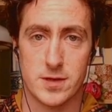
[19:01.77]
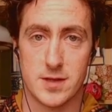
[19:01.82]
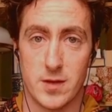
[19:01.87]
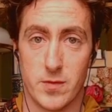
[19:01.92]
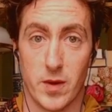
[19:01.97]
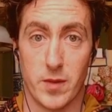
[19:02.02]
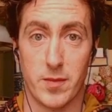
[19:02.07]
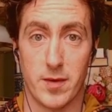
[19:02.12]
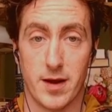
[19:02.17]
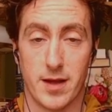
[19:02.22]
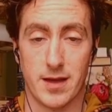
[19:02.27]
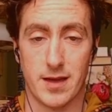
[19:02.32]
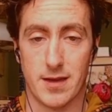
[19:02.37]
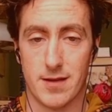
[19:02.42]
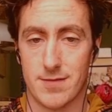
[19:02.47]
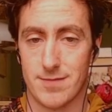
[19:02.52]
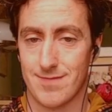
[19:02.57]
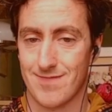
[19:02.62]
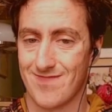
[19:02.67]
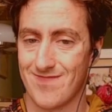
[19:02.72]
They might be
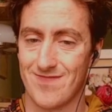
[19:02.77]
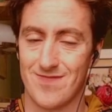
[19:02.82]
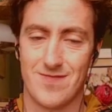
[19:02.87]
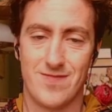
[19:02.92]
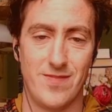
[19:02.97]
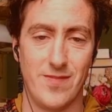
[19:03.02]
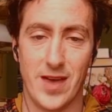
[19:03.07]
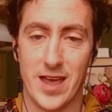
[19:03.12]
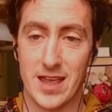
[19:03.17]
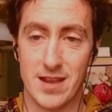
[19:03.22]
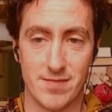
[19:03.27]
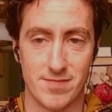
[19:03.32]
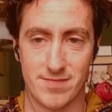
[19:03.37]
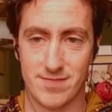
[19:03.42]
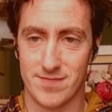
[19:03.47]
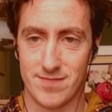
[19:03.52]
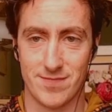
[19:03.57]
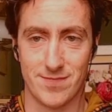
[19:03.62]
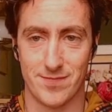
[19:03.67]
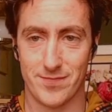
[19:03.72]
like, mate,
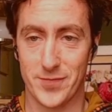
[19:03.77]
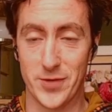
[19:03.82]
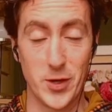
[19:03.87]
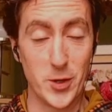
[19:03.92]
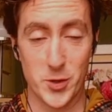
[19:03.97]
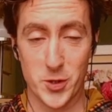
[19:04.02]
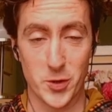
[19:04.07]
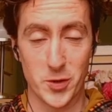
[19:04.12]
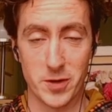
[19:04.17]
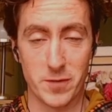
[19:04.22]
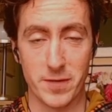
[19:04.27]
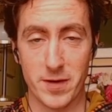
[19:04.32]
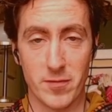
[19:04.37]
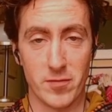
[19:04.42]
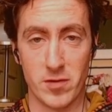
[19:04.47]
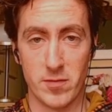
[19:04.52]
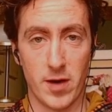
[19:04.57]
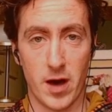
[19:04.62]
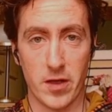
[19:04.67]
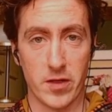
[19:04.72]
you shouldn't have
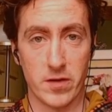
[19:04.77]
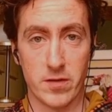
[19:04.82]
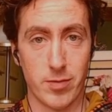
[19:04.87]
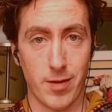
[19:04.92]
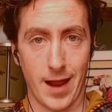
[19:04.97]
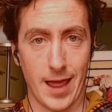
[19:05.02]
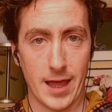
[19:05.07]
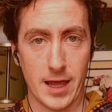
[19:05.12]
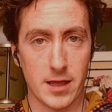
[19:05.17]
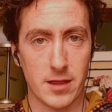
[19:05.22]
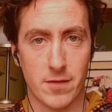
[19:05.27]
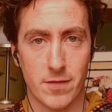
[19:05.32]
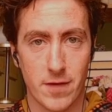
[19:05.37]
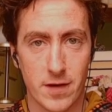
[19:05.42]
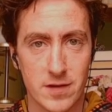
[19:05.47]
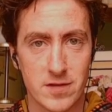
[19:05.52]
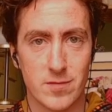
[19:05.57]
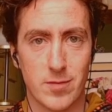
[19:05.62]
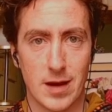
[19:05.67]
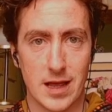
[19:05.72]
even bothered playing in the
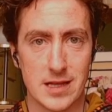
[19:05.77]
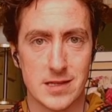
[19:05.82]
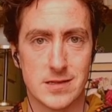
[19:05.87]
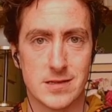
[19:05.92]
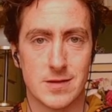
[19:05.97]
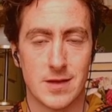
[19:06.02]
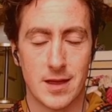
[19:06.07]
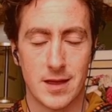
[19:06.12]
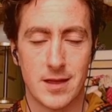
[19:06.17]
first place.